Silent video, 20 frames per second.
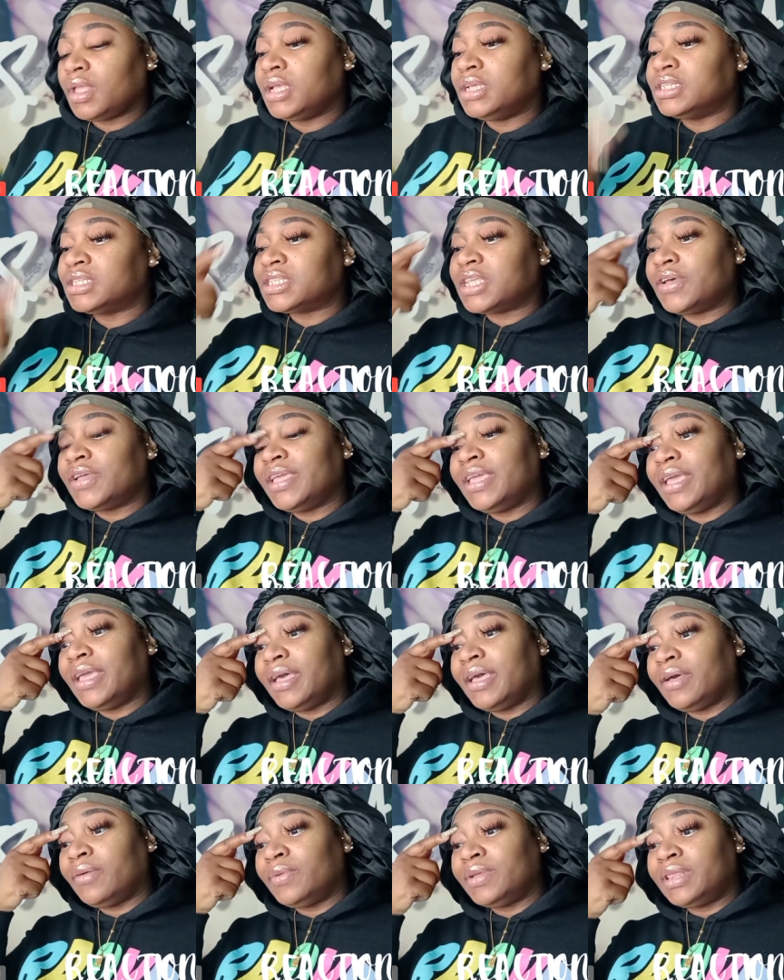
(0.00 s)
so
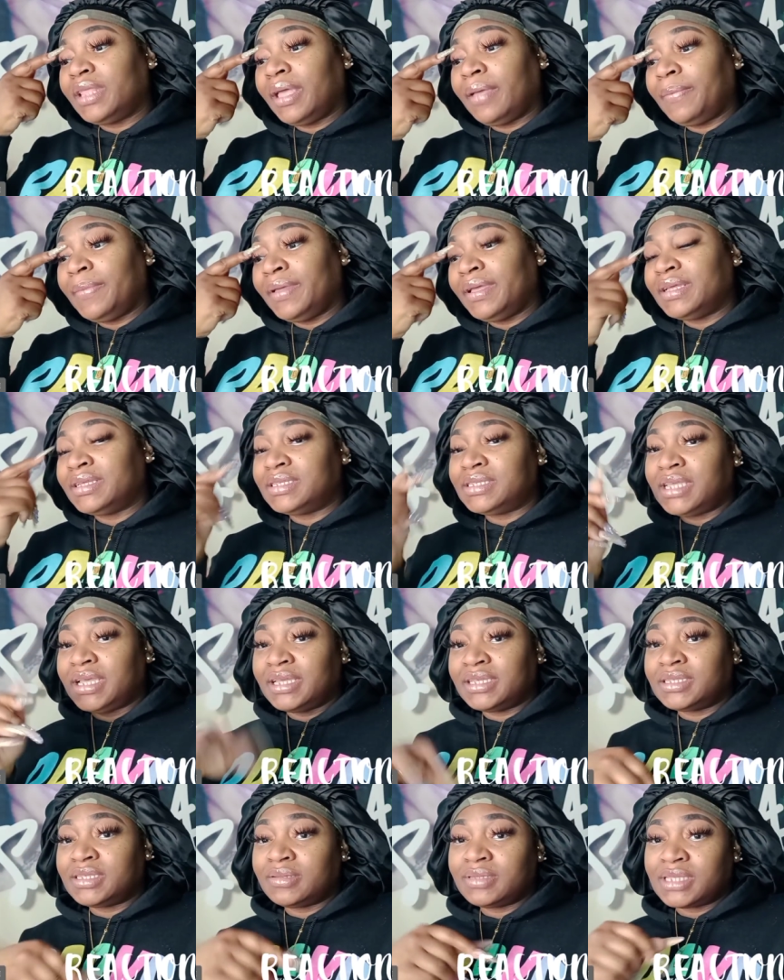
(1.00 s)
yeah, with that being
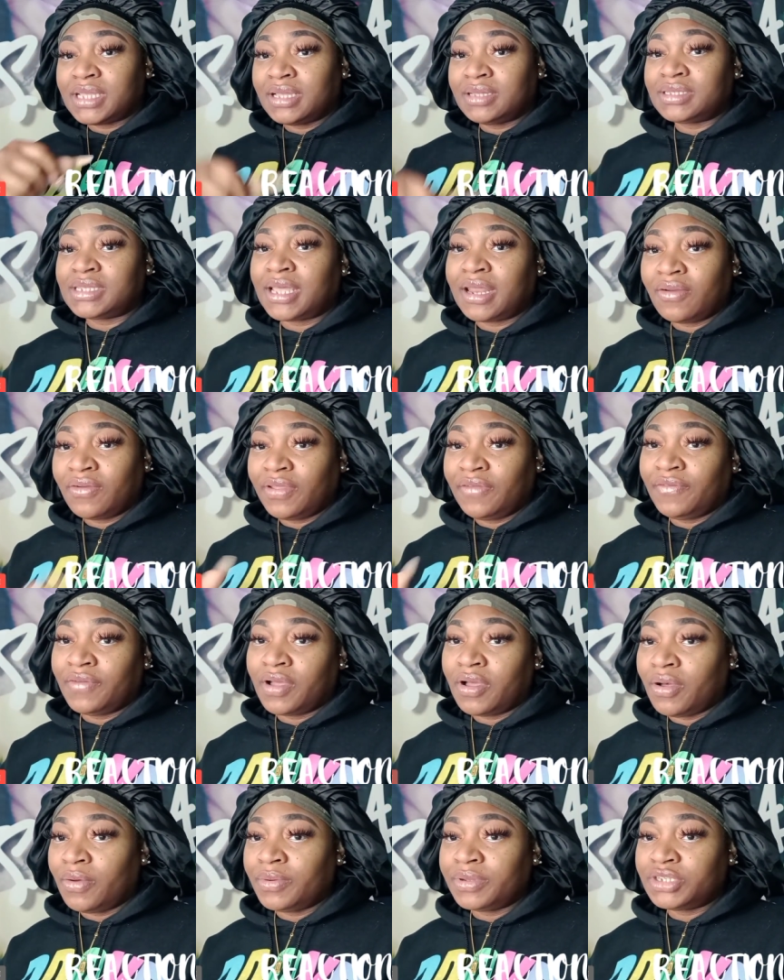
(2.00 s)
said, sometimes I don't even
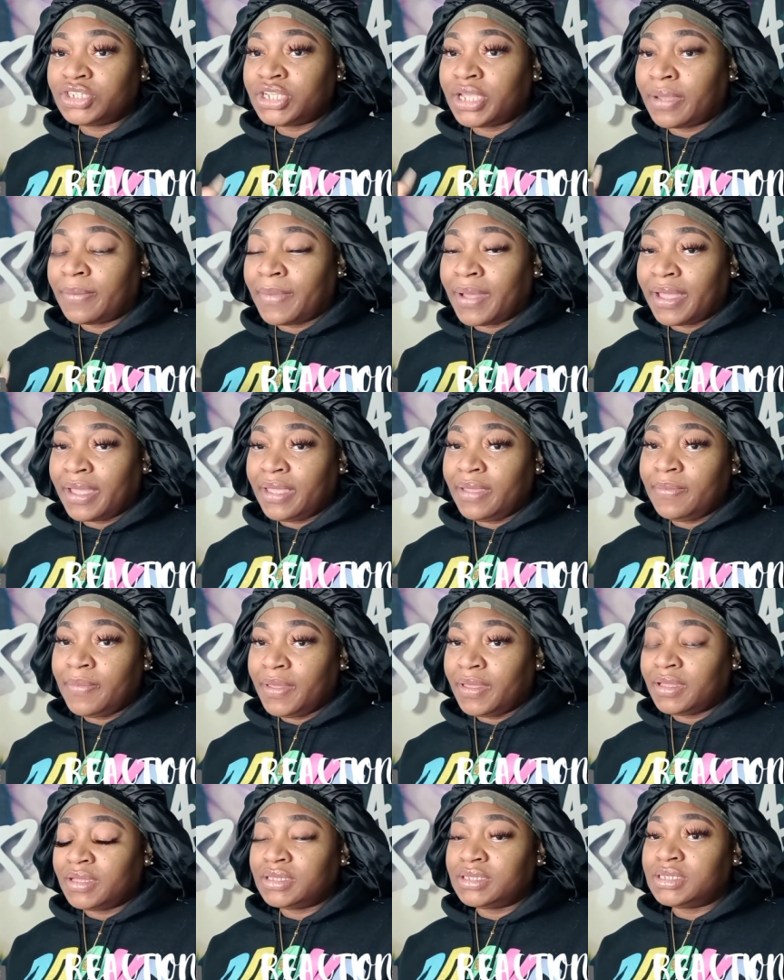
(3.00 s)
go and check my
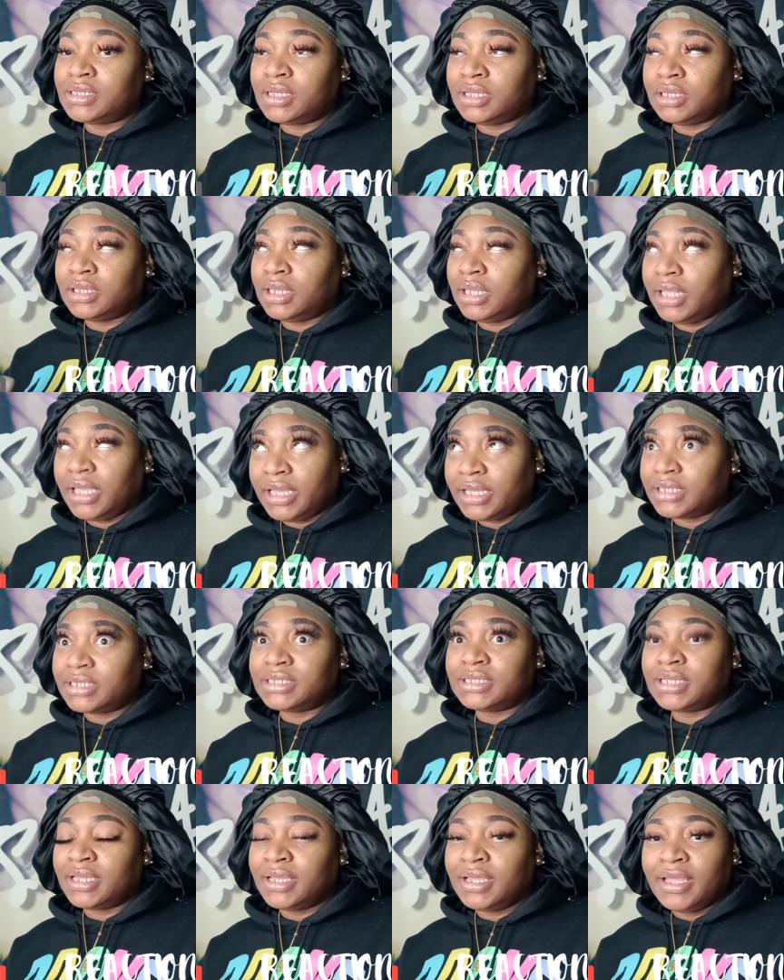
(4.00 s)
emails
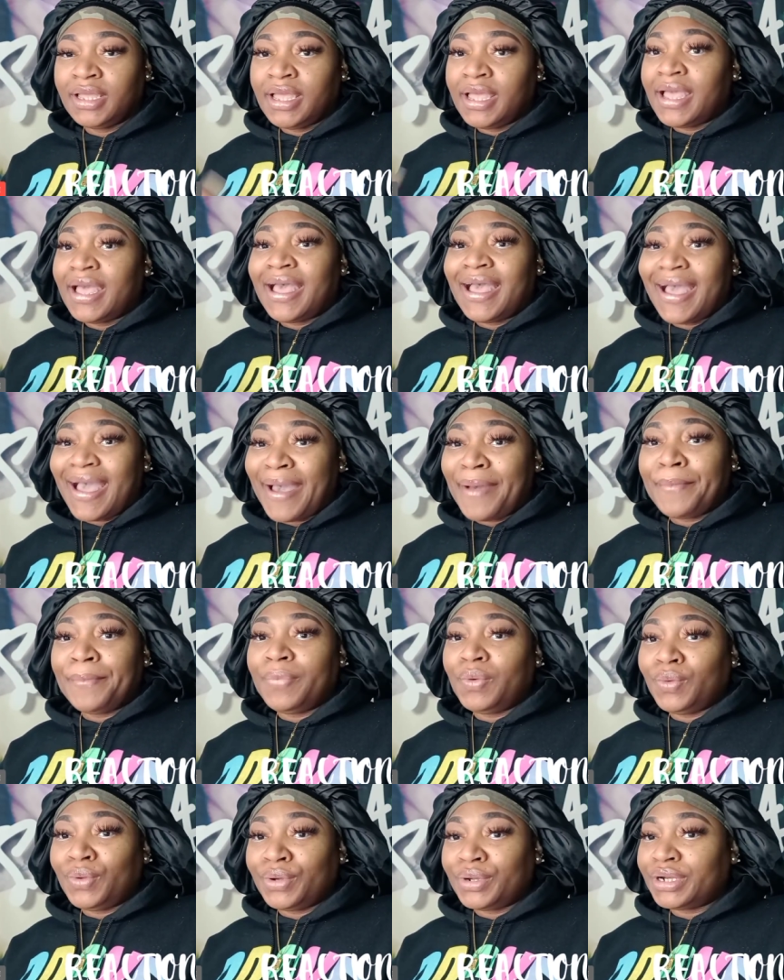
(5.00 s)
unless I'm
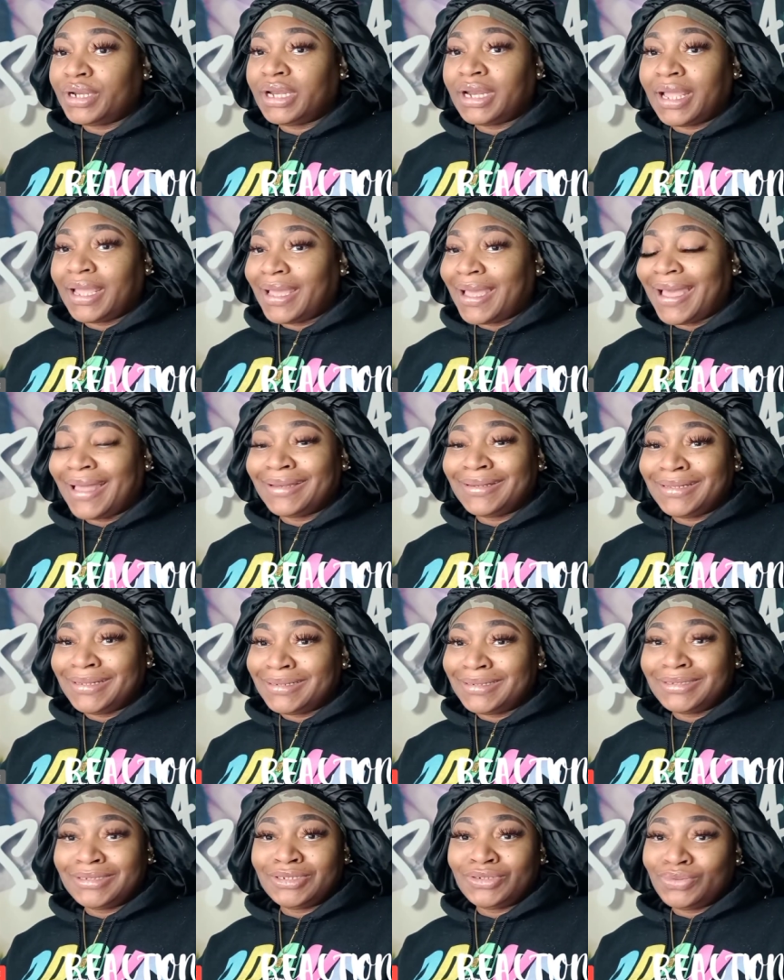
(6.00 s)
bored and I ain't got
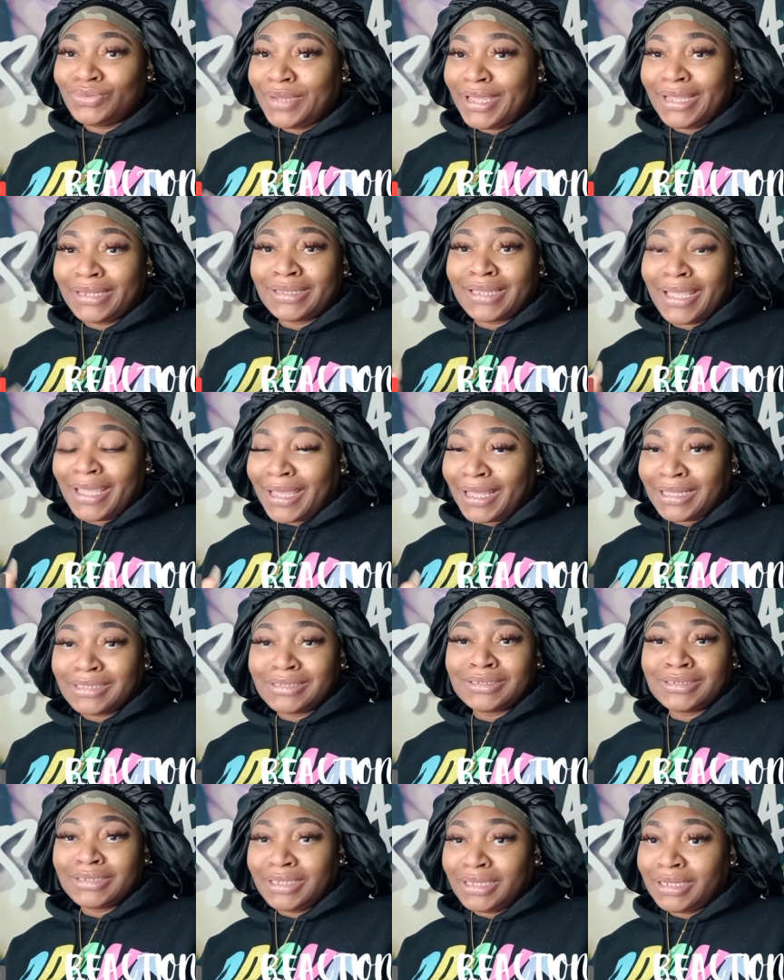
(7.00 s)
nothing to do at the
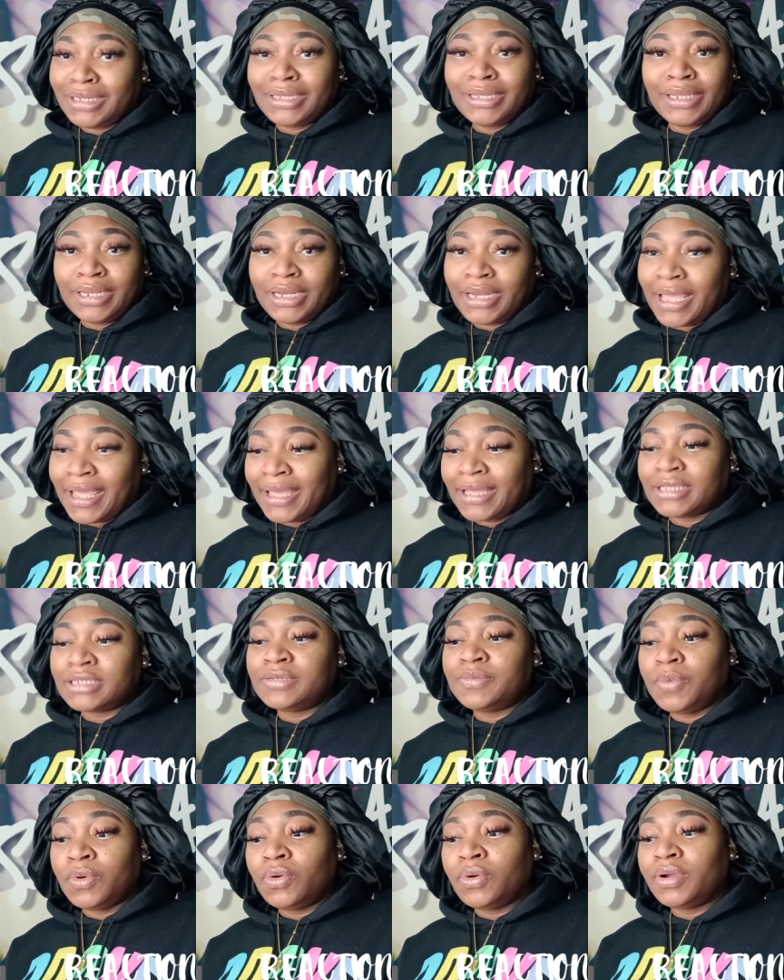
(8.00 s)
house. Yeah, in the house
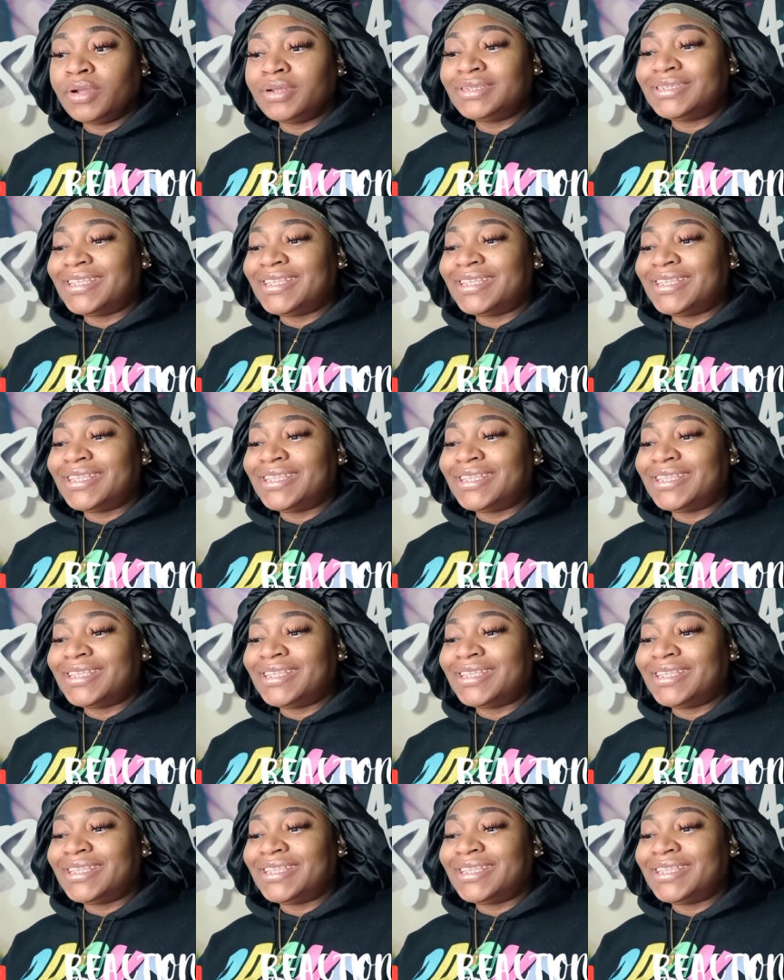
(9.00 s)
bored.